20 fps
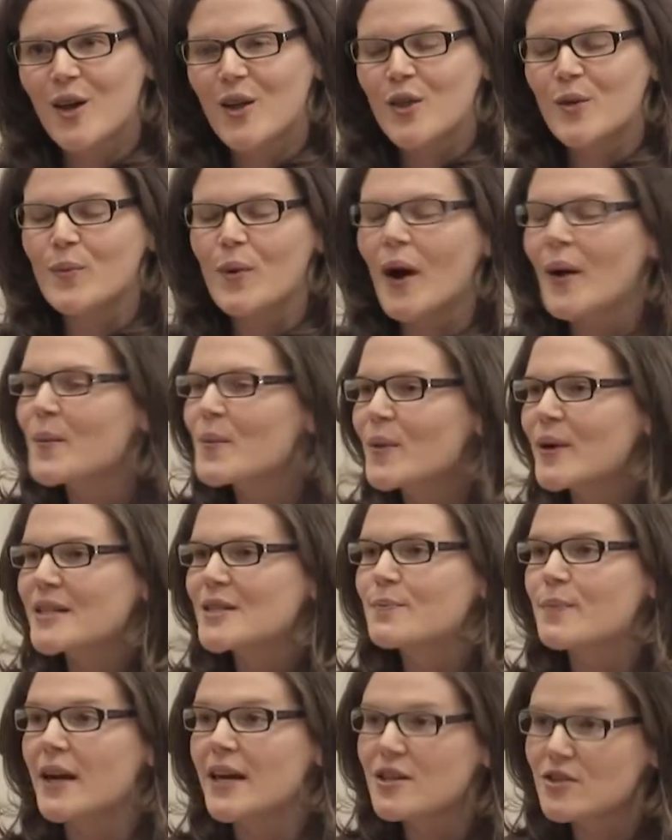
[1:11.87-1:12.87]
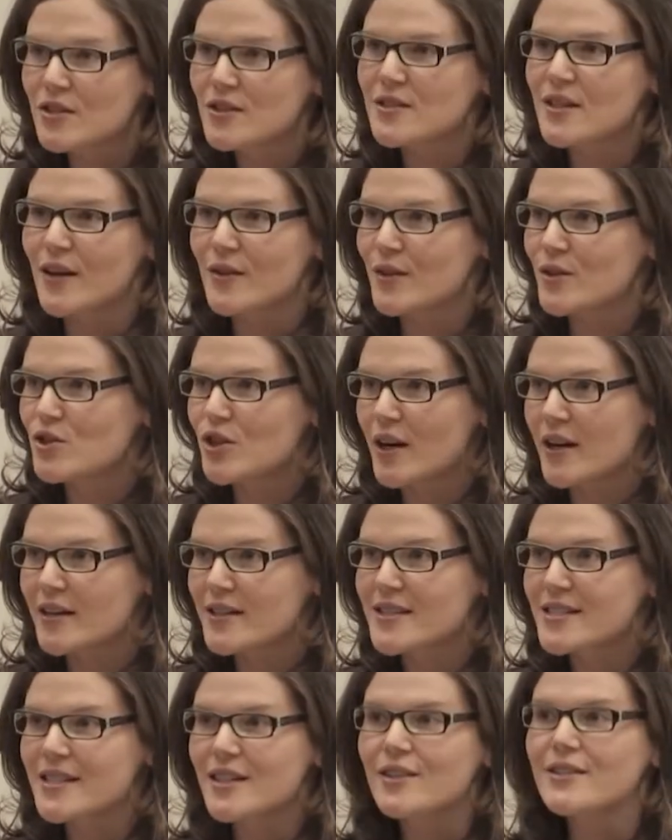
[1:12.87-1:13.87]
The problem was patients on the drug
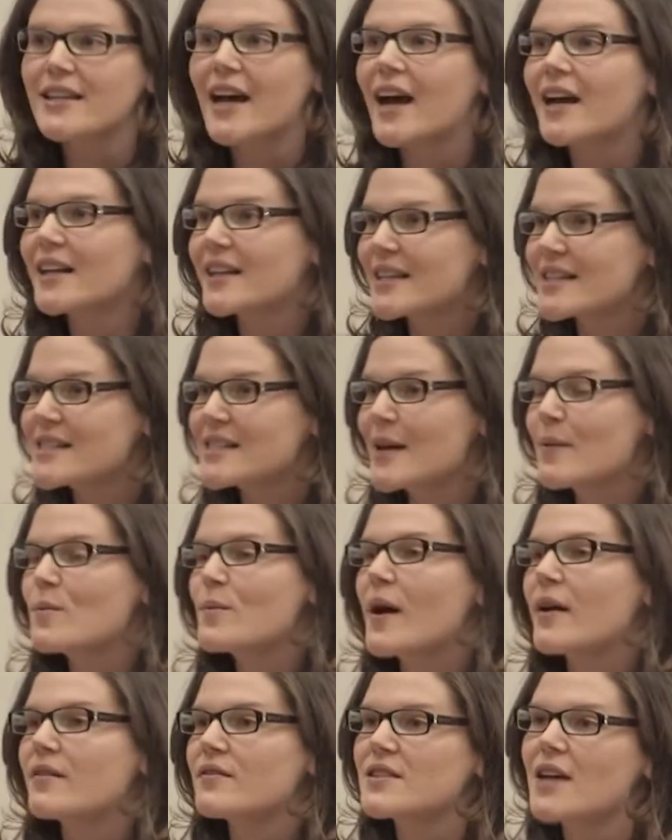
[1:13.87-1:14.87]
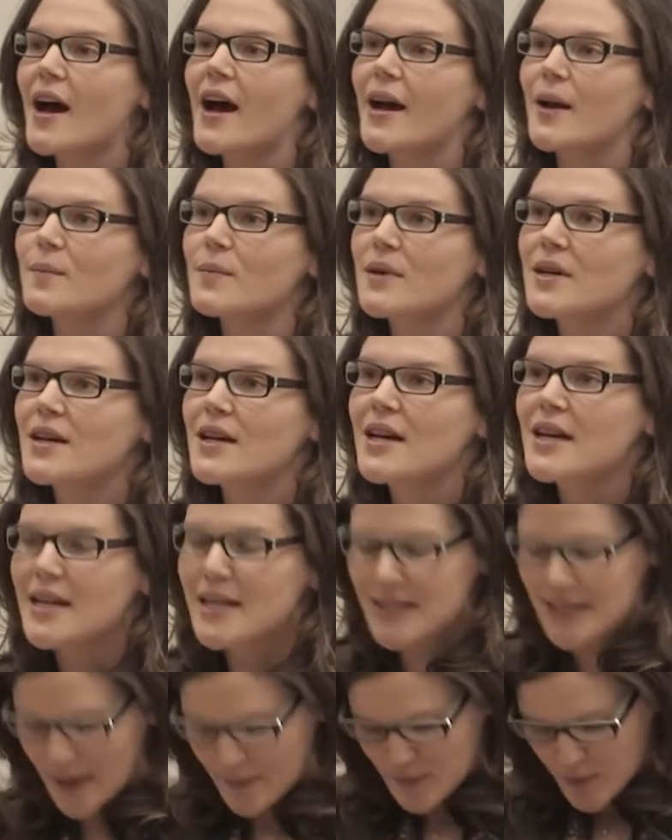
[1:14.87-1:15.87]
still died in the same amount of time,
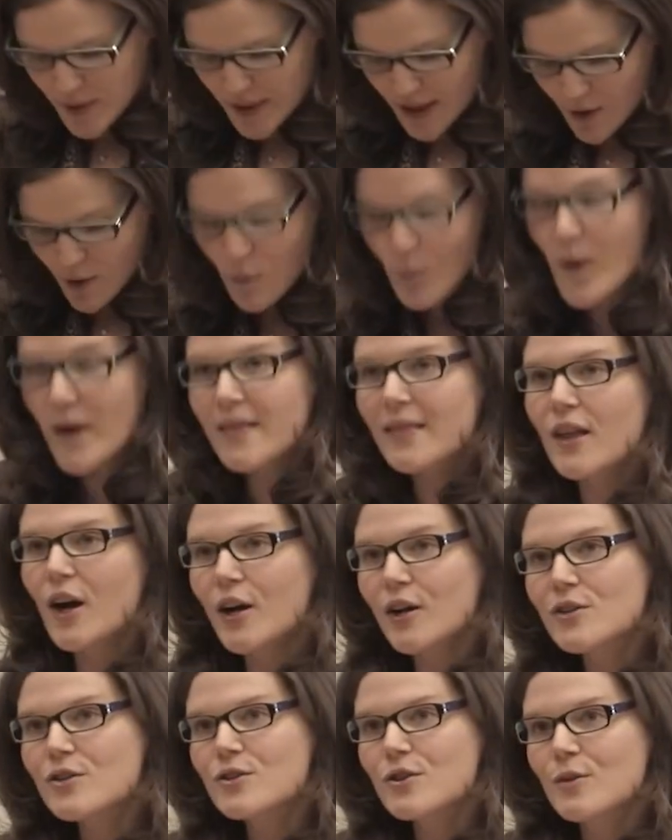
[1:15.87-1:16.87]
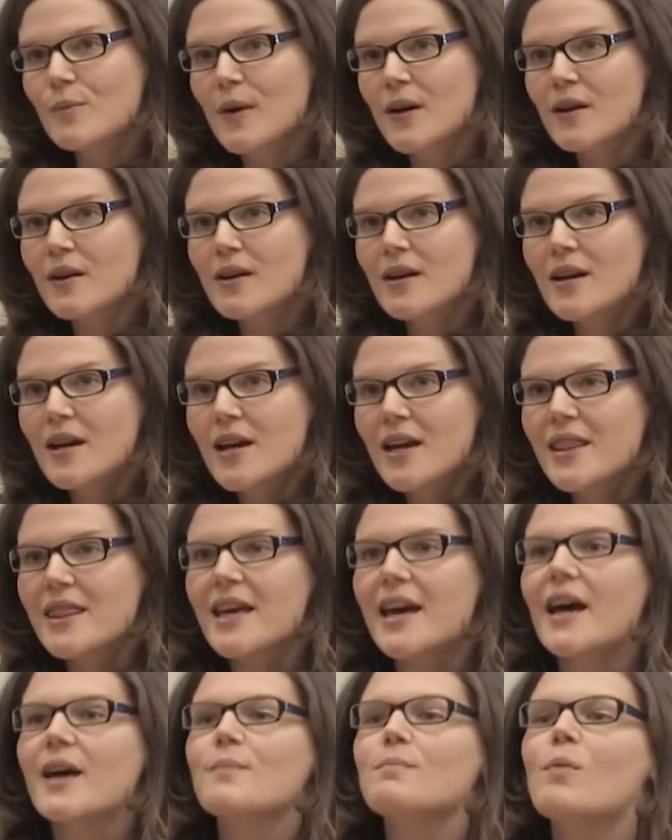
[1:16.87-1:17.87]
except without one large tumor, they
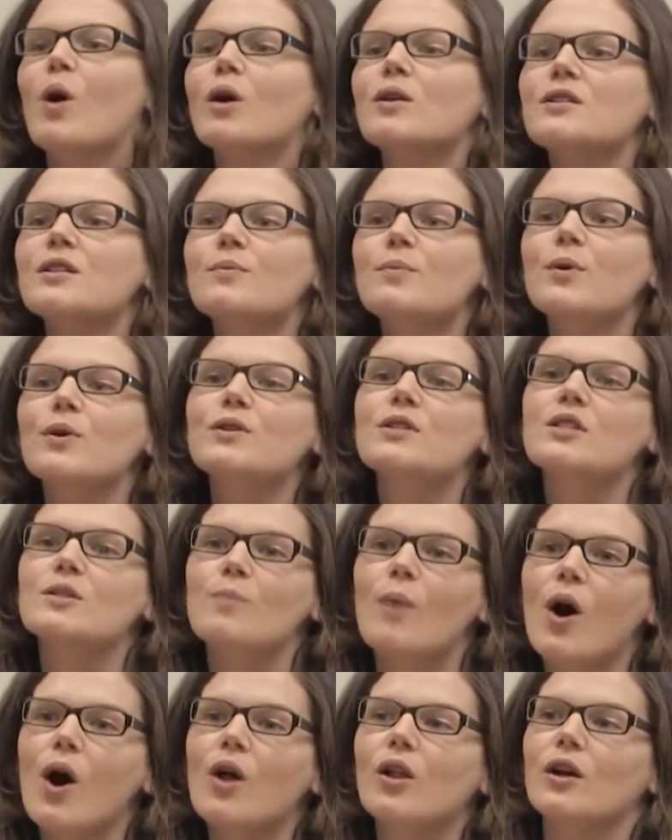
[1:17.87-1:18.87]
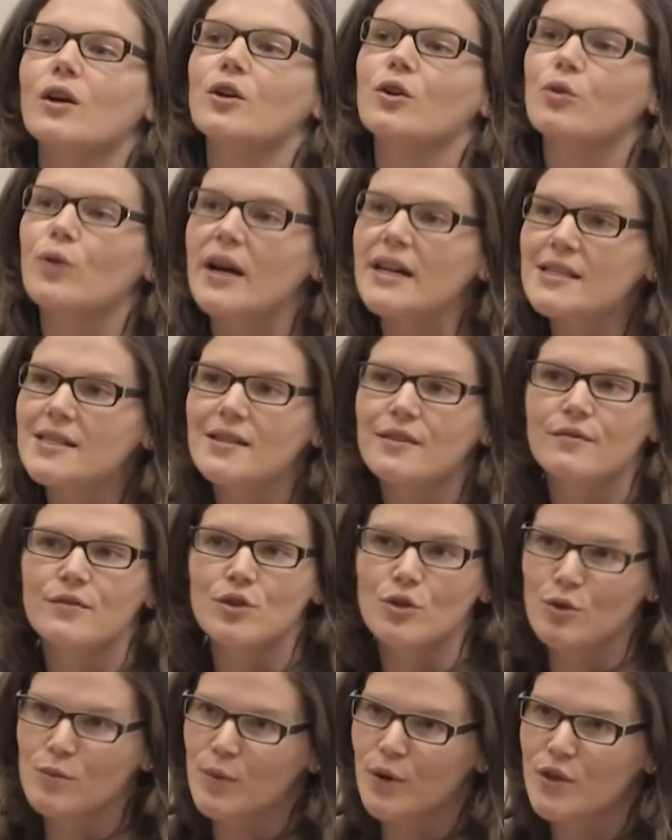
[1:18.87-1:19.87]
had multiple small aggressive
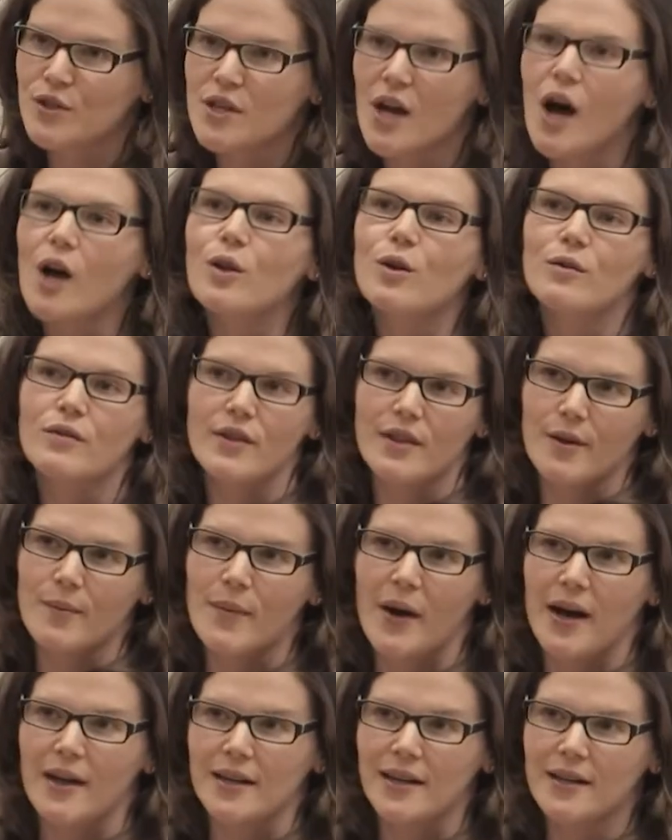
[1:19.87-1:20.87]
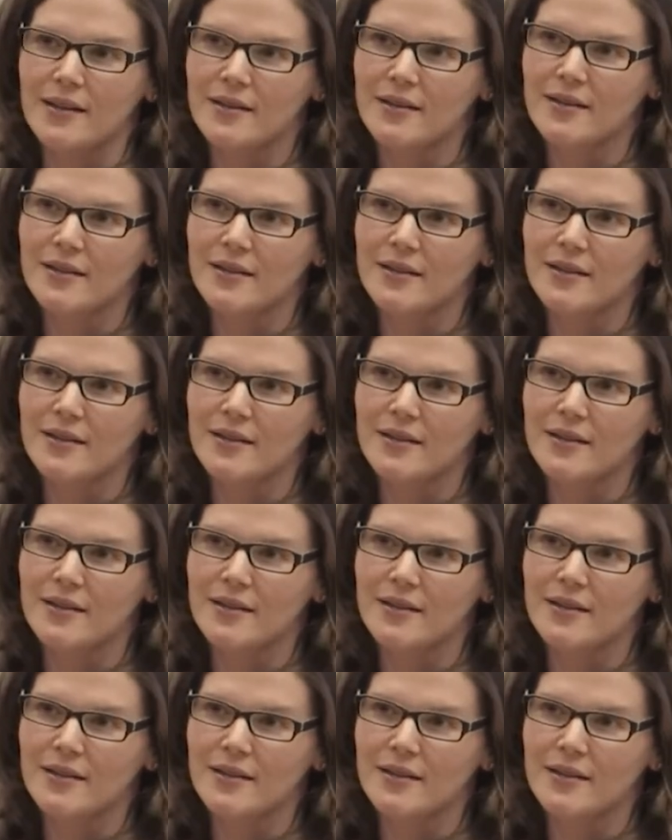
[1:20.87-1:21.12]
tumors all over their body.